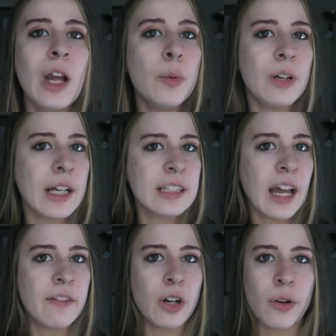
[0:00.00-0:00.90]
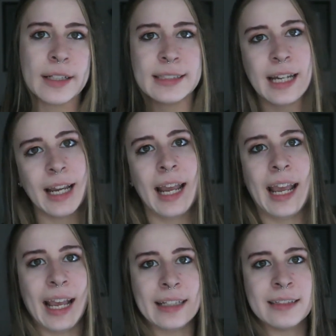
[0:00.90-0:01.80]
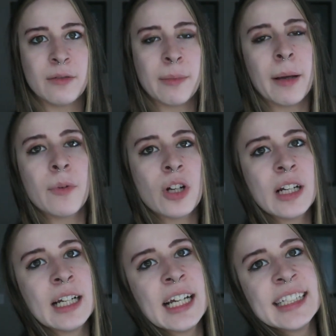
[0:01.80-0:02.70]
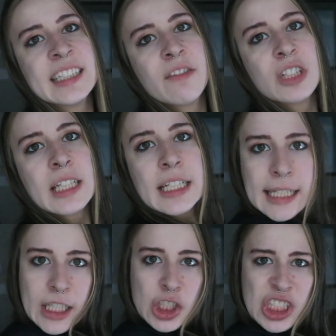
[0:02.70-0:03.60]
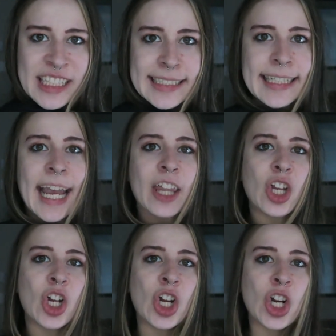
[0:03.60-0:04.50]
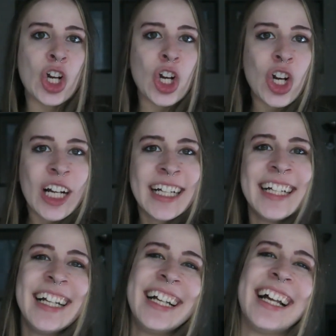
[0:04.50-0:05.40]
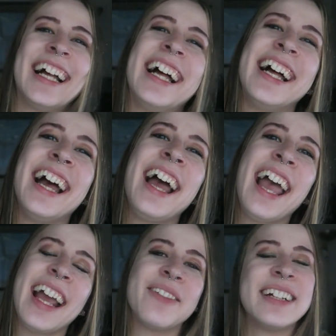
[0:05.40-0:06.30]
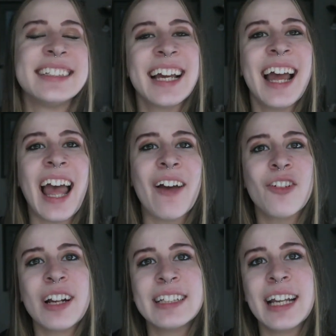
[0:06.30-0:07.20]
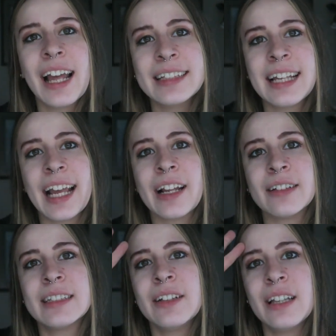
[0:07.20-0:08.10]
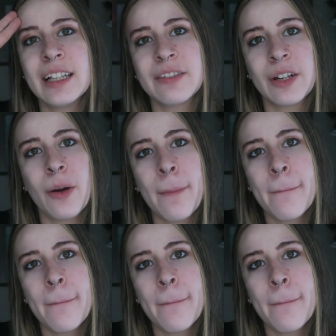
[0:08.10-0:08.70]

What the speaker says: I hope you guys are having a great day, and remember, it's never too late to get your shit together. Anyways, have a great day, guys, and I'll see you in the next video.